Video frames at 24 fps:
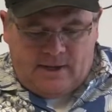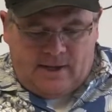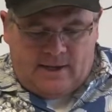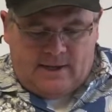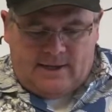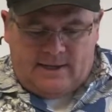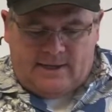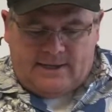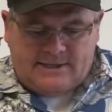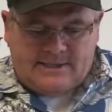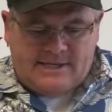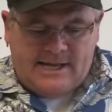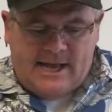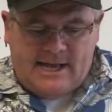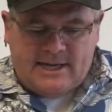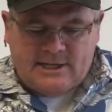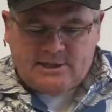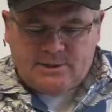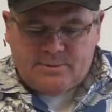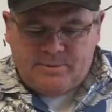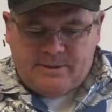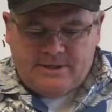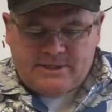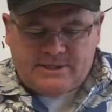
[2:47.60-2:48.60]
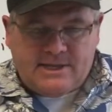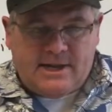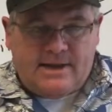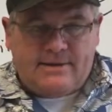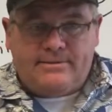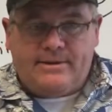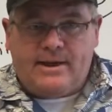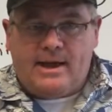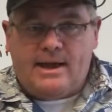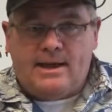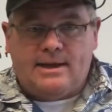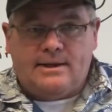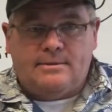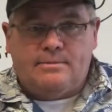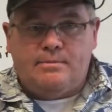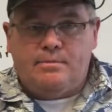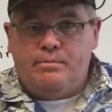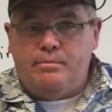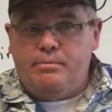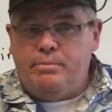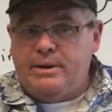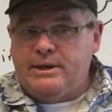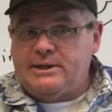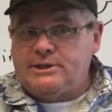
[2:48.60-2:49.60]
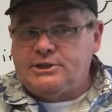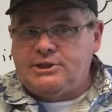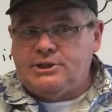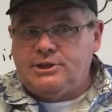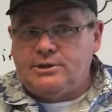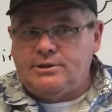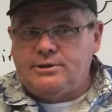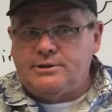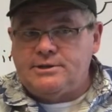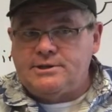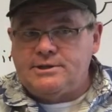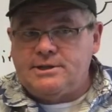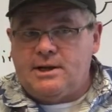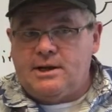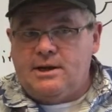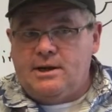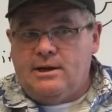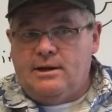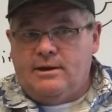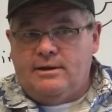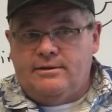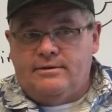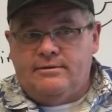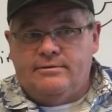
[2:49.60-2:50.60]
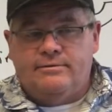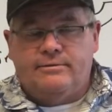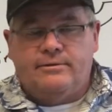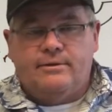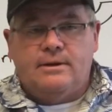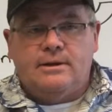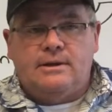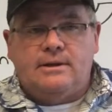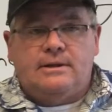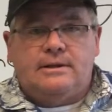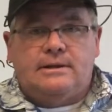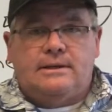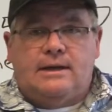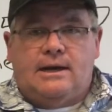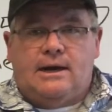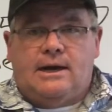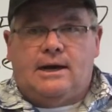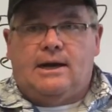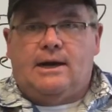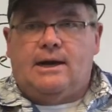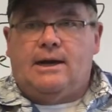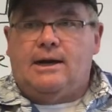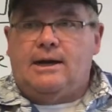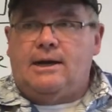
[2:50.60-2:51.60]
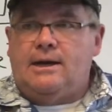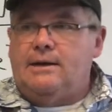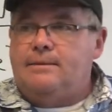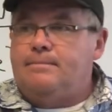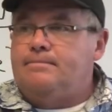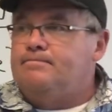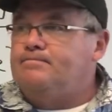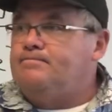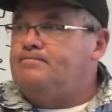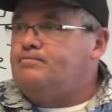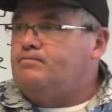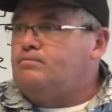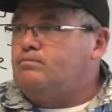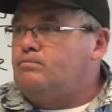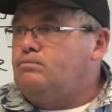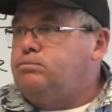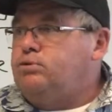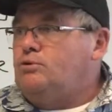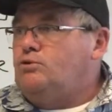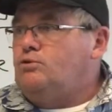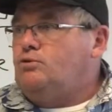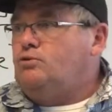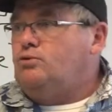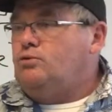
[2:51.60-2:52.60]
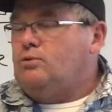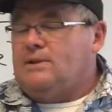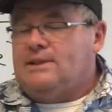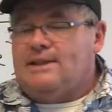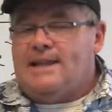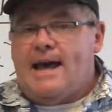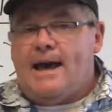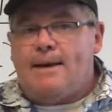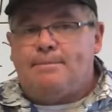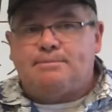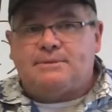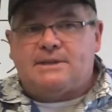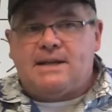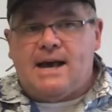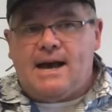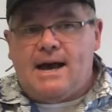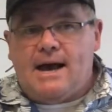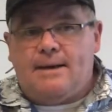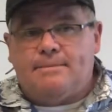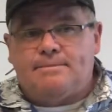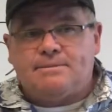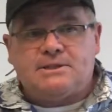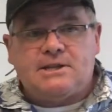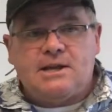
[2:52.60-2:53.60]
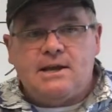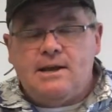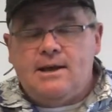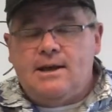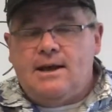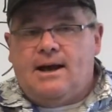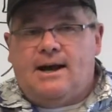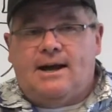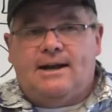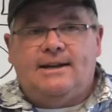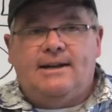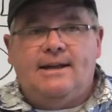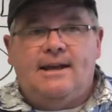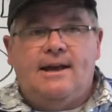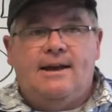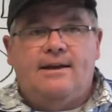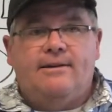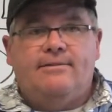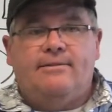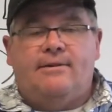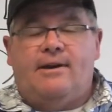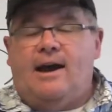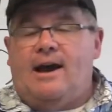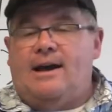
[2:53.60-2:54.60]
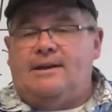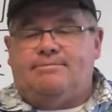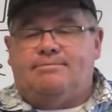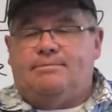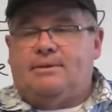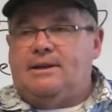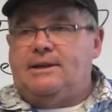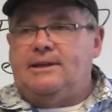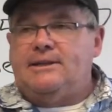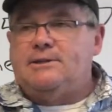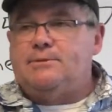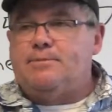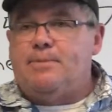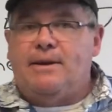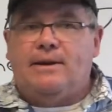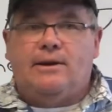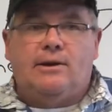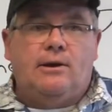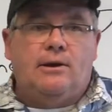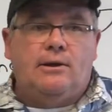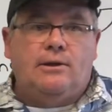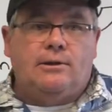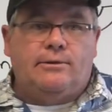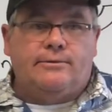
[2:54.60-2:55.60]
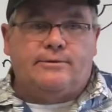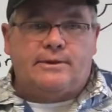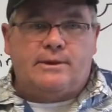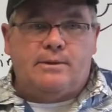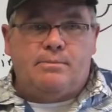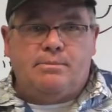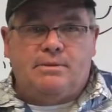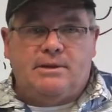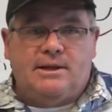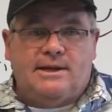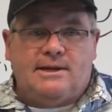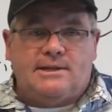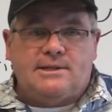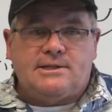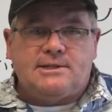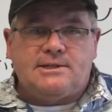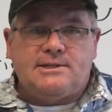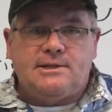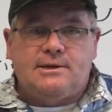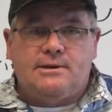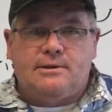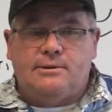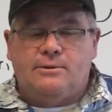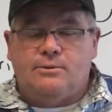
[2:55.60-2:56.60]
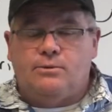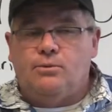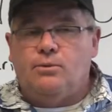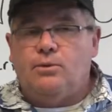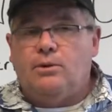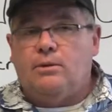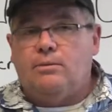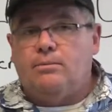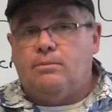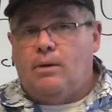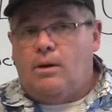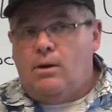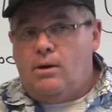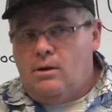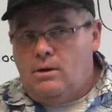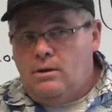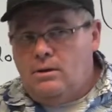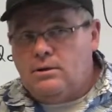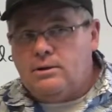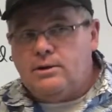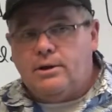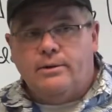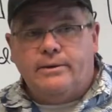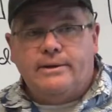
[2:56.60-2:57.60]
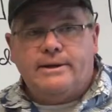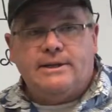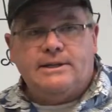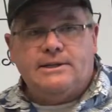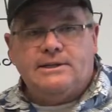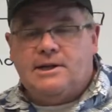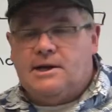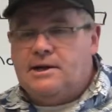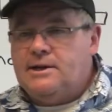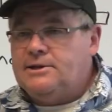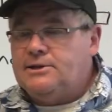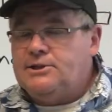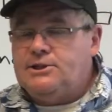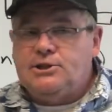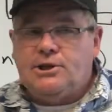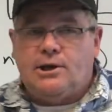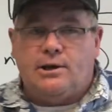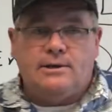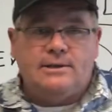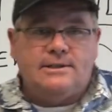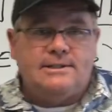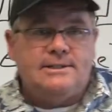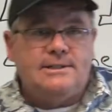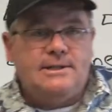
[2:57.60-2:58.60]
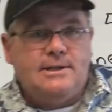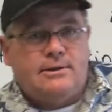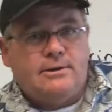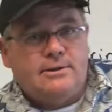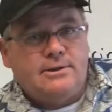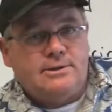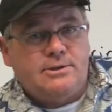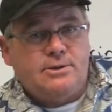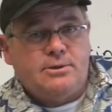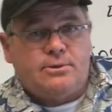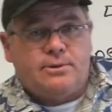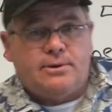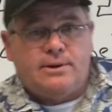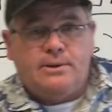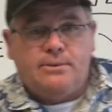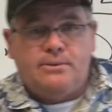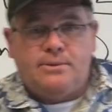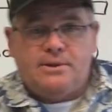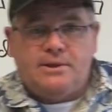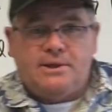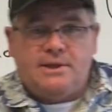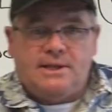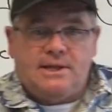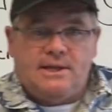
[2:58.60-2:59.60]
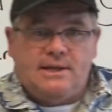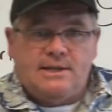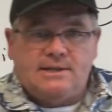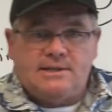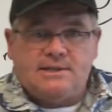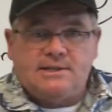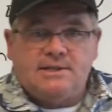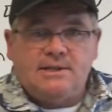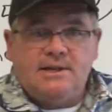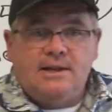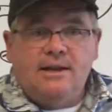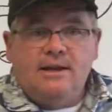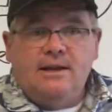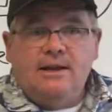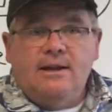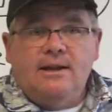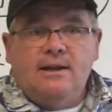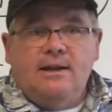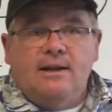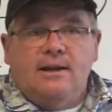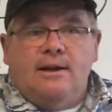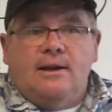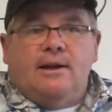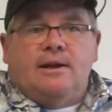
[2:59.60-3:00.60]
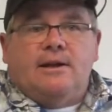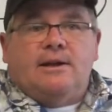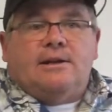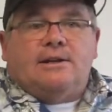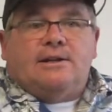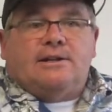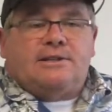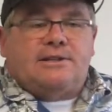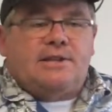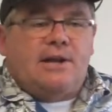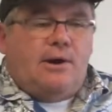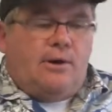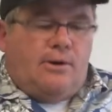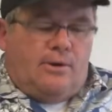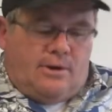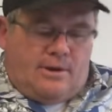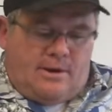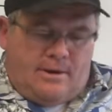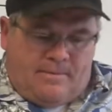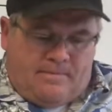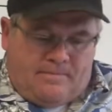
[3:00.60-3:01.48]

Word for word: uh, attachments, I've had pictures of um, laptops, I have, I, it's been all over the place. So we're all going into uncharted territory with this. So,